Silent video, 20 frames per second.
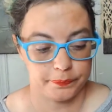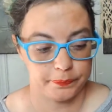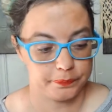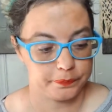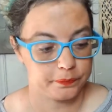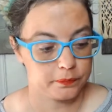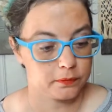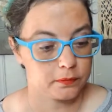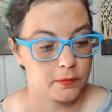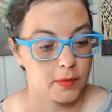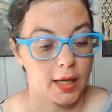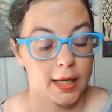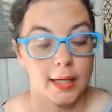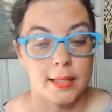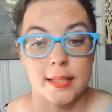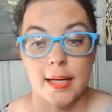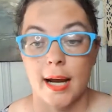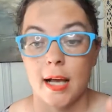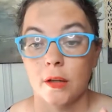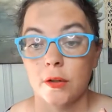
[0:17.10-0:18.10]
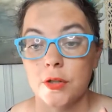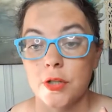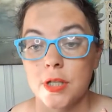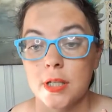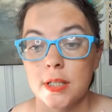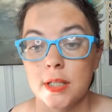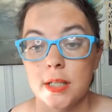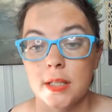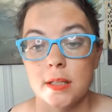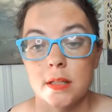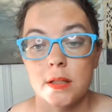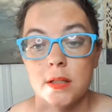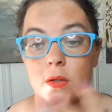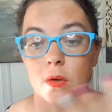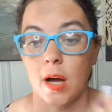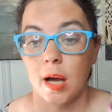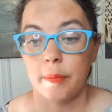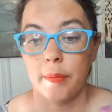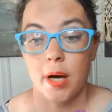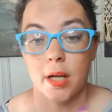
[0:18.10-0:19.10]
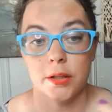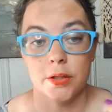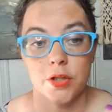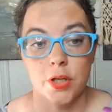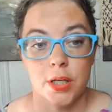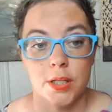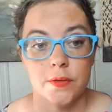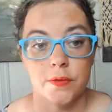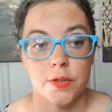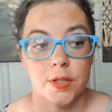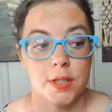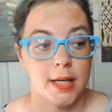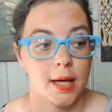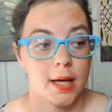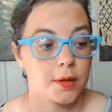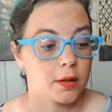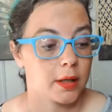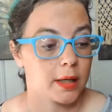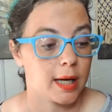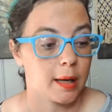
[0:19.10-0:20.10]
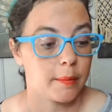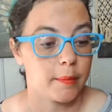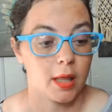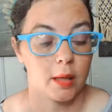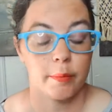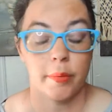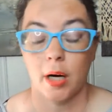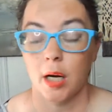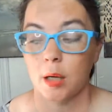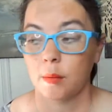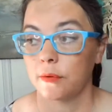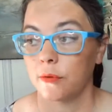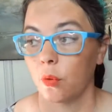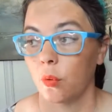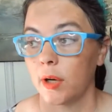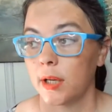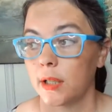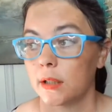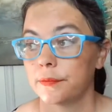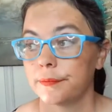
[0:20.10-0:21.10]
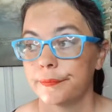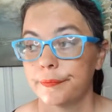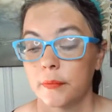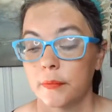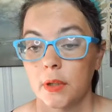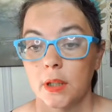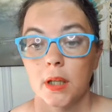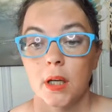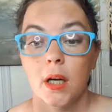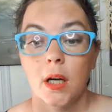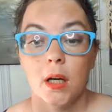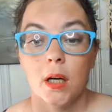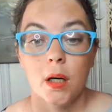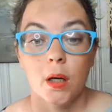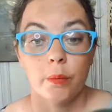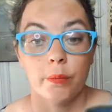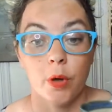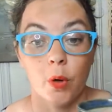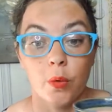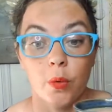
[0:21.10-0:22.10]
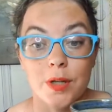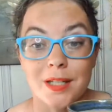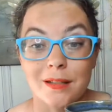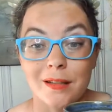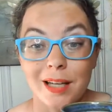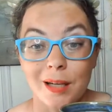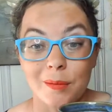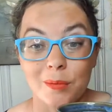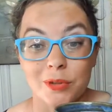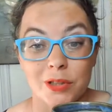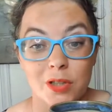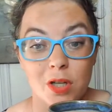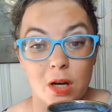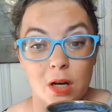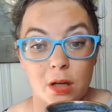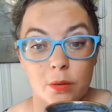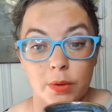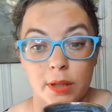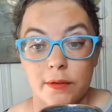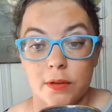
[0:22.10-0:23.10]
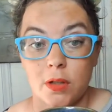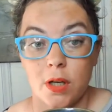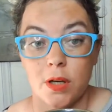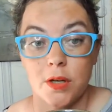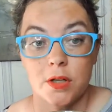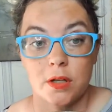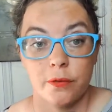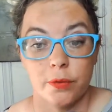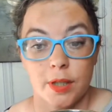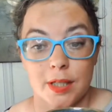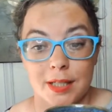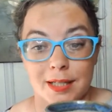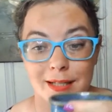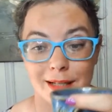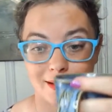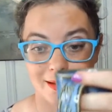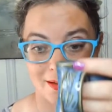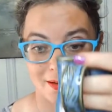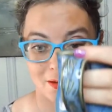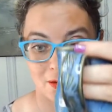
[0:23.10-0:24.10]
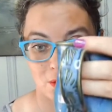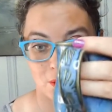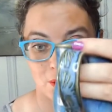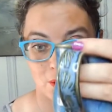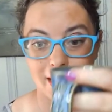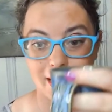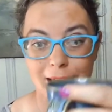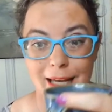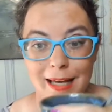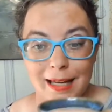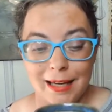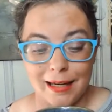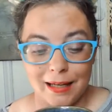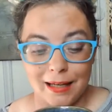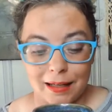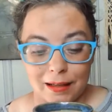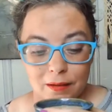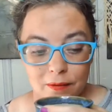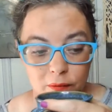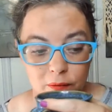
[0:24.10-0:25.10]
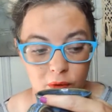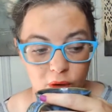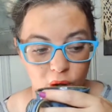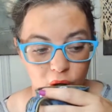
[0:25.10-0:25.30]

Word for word: it is allergy season, so I apologize for sounding like I'm in the bottom of a well, but we're still able to talk. We haven't lost our voice yet, so yay.